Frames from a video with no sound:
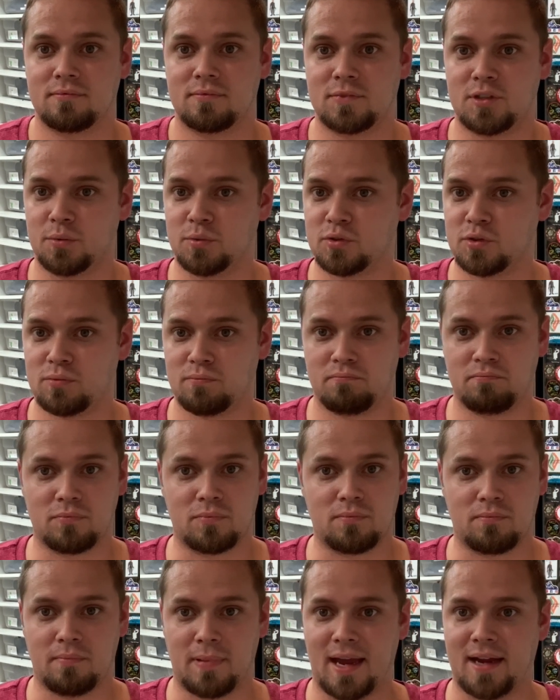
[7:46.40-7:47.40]
She was
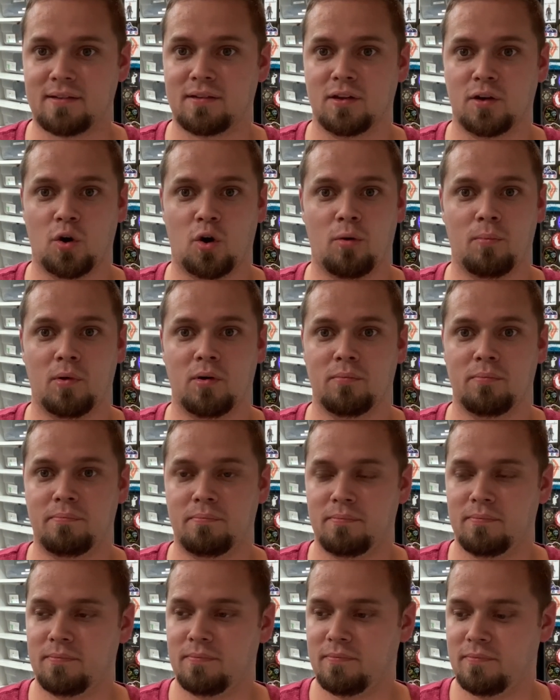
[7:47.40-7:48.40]
back to
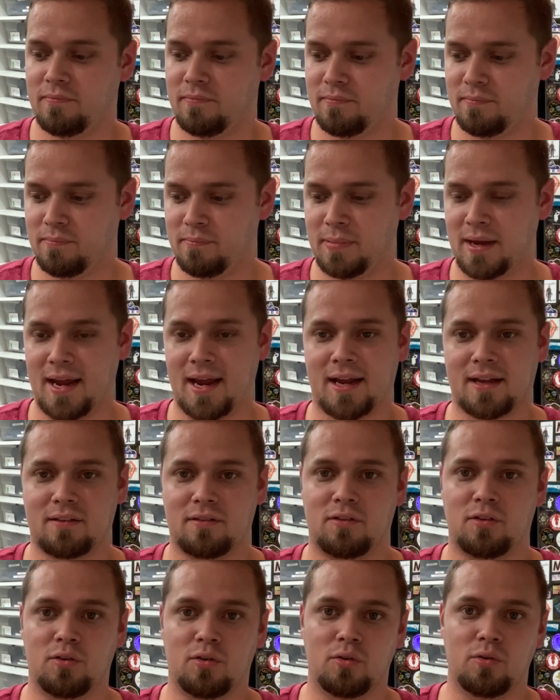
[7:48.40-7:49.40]
normal,
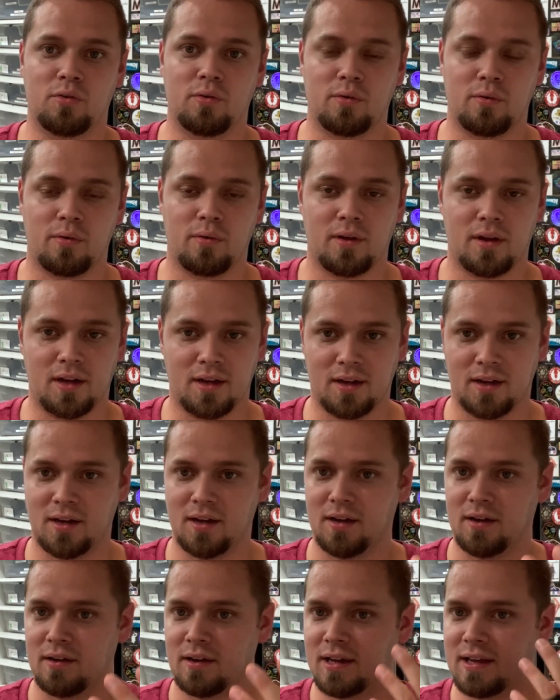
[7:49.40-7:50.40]
back to
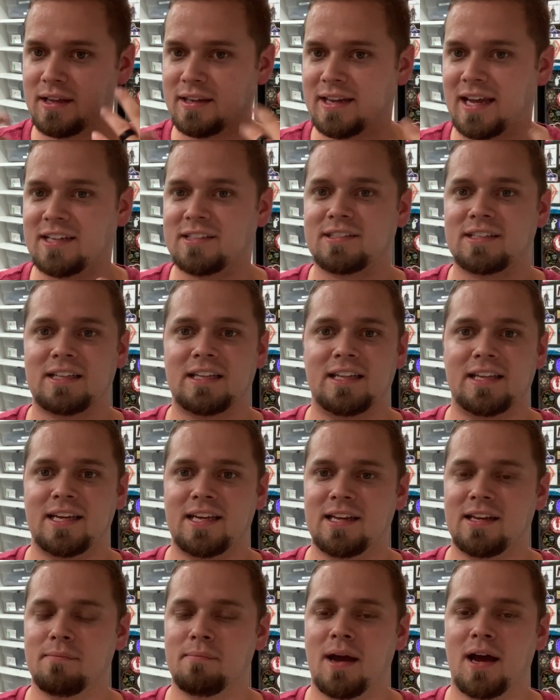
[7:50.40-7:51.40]
uh, nice
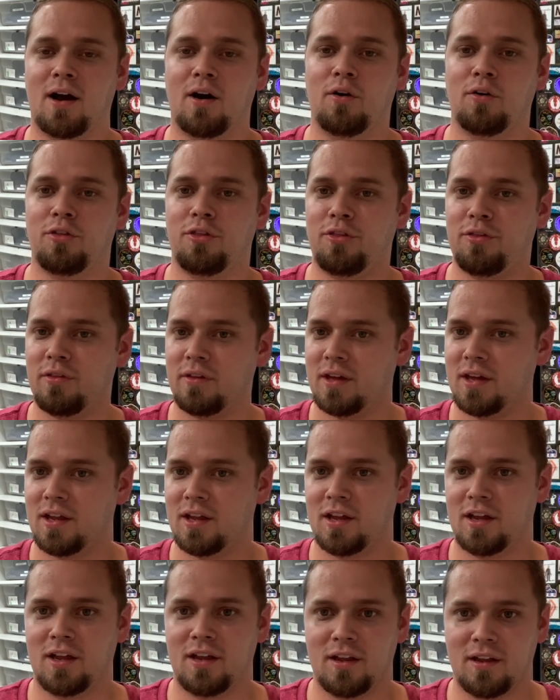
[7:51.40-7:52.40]
clean mouth,
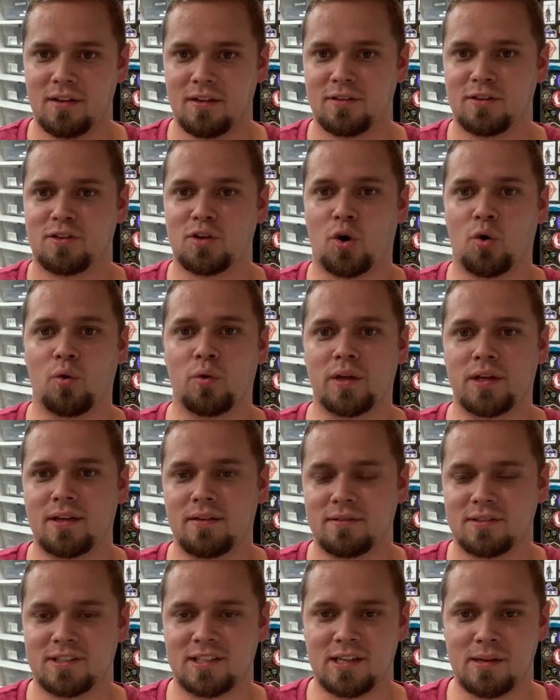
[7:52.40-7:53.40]

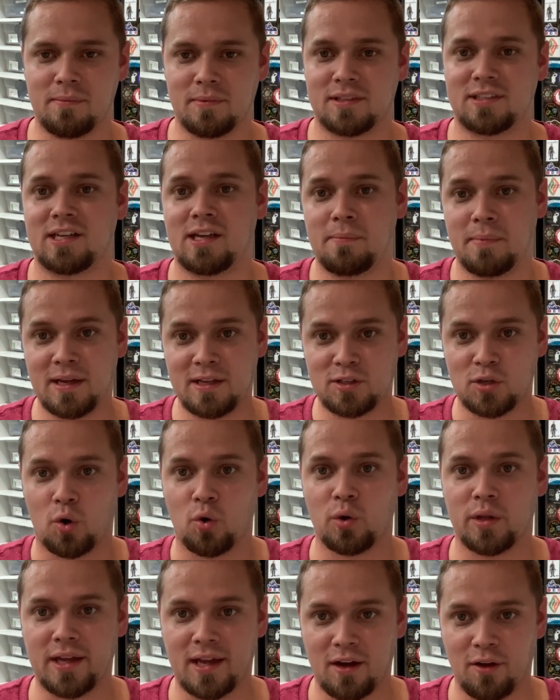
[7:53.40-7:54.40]
totally seem, seeming
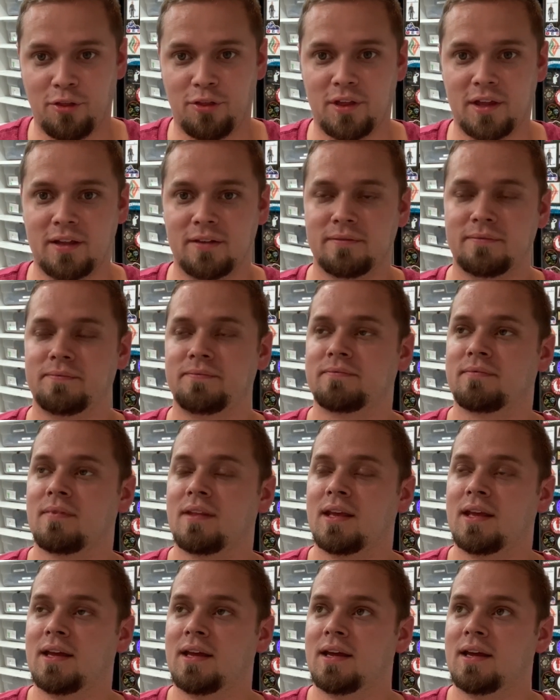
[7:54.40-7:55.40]
totally healthy.
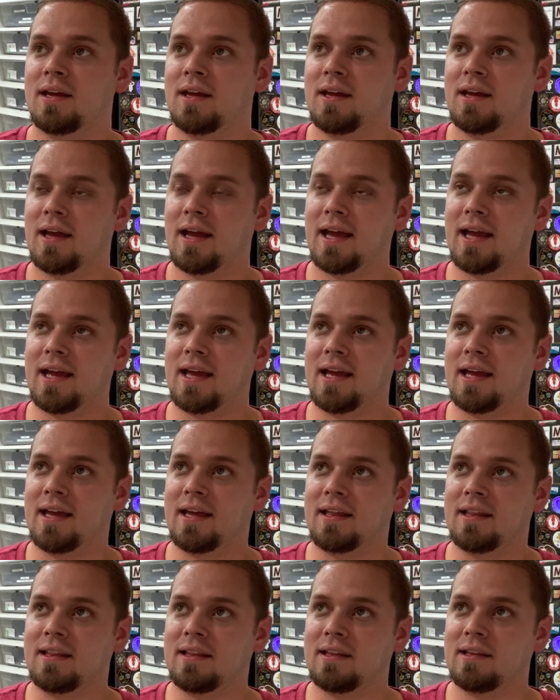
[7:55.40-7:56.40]

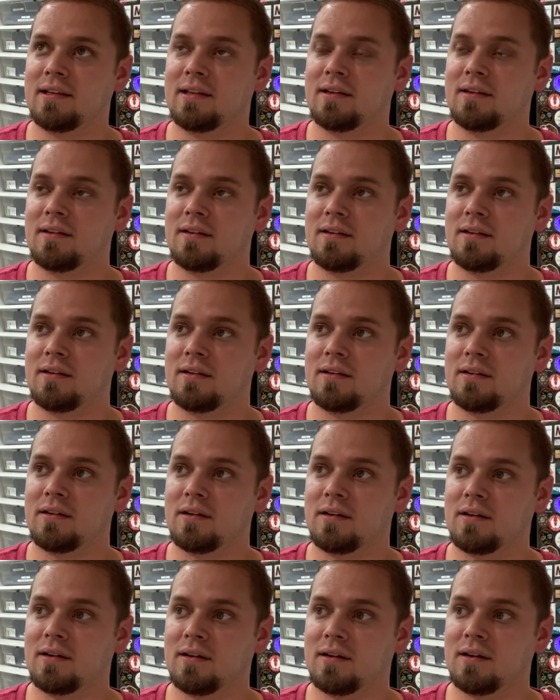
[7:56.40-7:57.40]
And
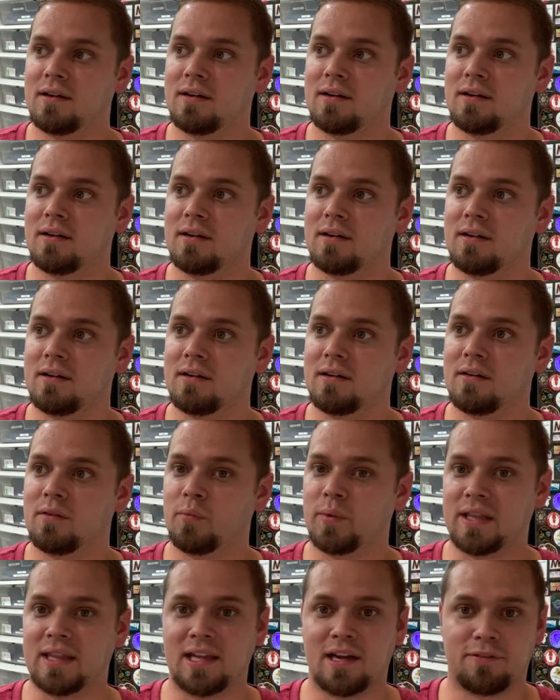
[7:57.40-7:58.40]
uh,
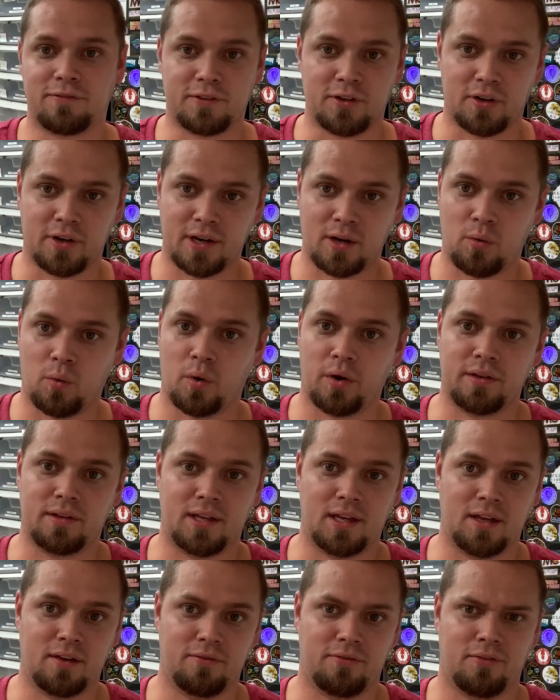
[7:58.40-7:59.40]
we left her in
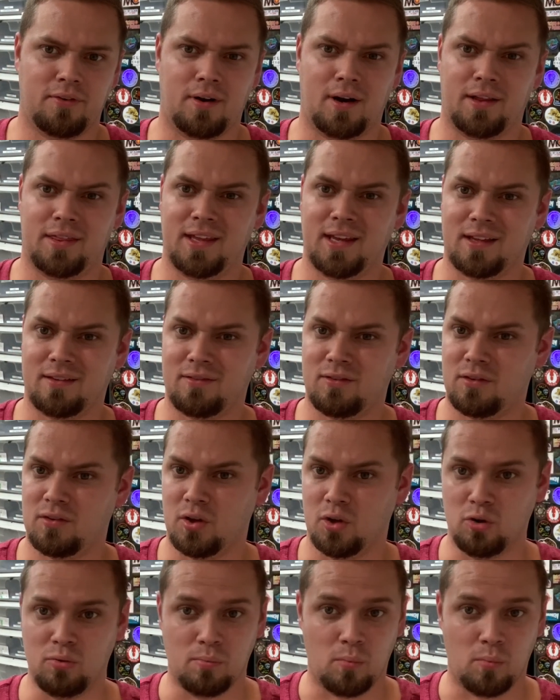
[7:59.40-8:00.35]
quarantine for I think two